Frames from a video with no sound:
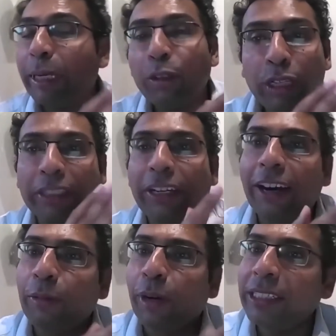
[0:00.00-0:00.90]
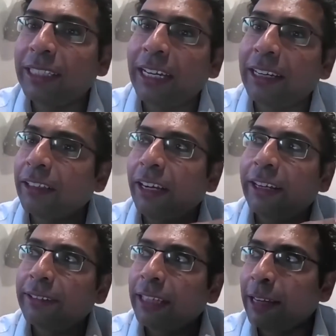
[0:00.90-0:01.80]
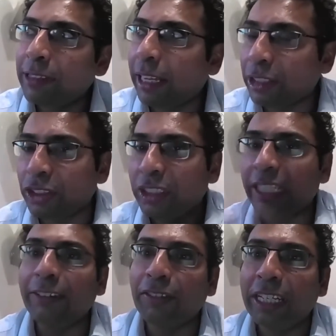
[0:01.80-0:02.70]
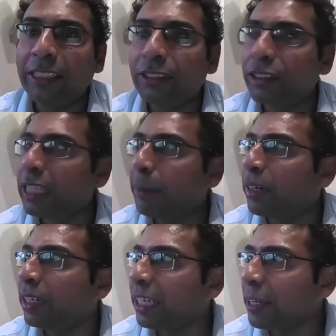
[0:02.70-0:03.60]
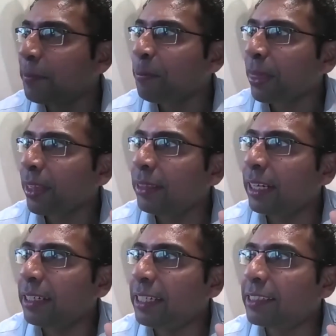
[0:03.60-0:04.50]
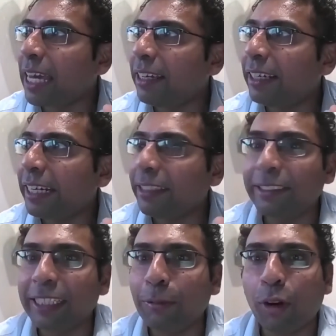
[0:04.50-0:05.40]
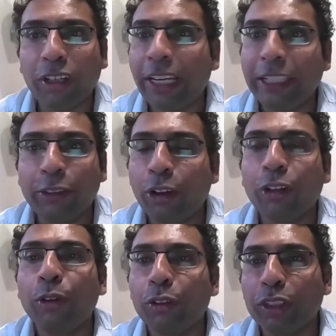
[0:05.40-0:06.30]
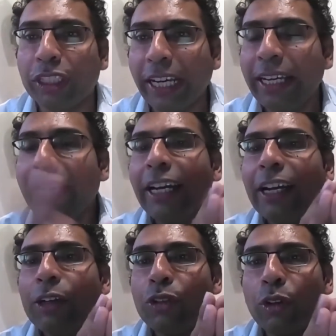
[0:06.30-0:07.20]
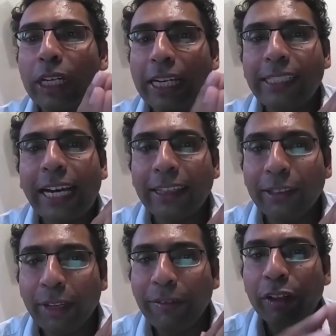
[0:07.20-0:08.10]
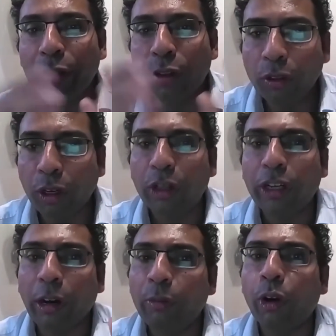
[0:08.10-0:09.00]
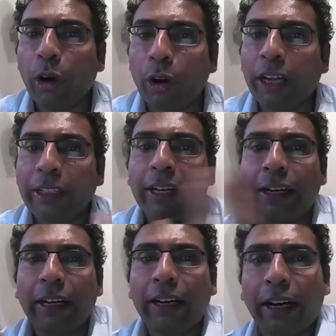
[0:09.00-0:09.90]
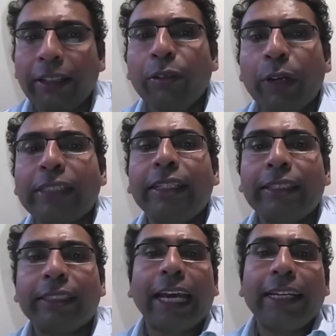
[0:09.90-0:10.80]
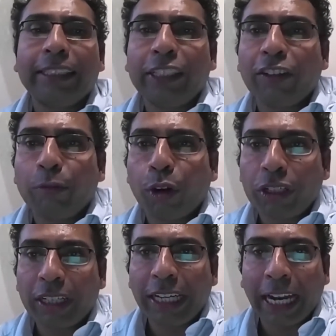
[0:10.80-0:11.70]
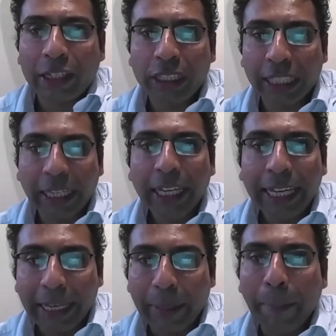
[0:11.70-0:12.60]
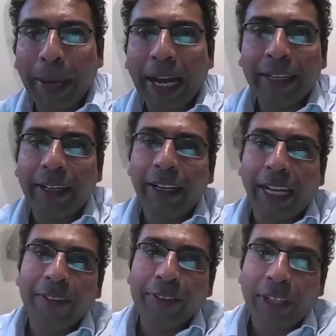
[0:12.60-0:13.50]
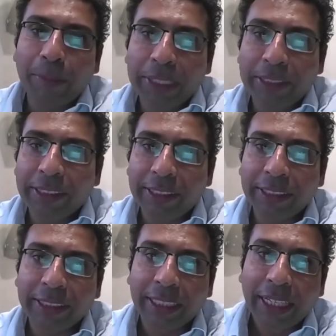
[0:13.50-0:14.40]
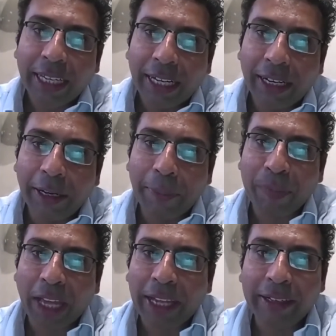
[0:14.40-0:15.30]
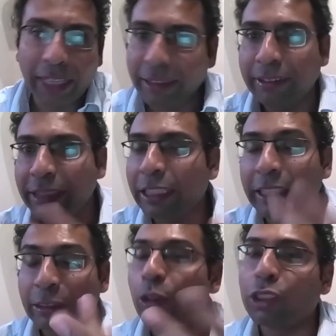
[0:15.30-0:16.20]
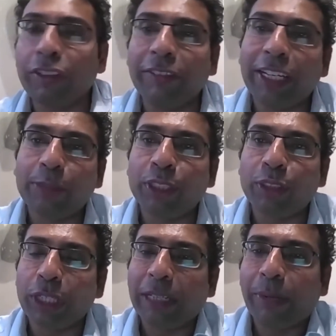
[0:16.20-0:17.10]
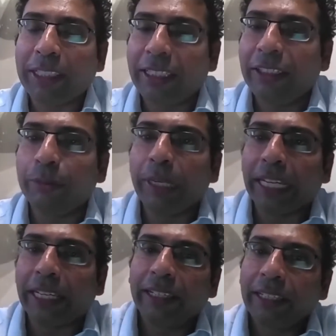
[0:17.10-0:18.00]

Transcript: went to Qatar once, and Qatar has lush green fields because they apparently they desalinate the seawater and it's all good over there. So is that the way we're going to go? Or, or, or are there uh, other ways that the scarcity of water can actually impact our lives, our businesses, um, and, and say the sorts of investments we at Marcellus make?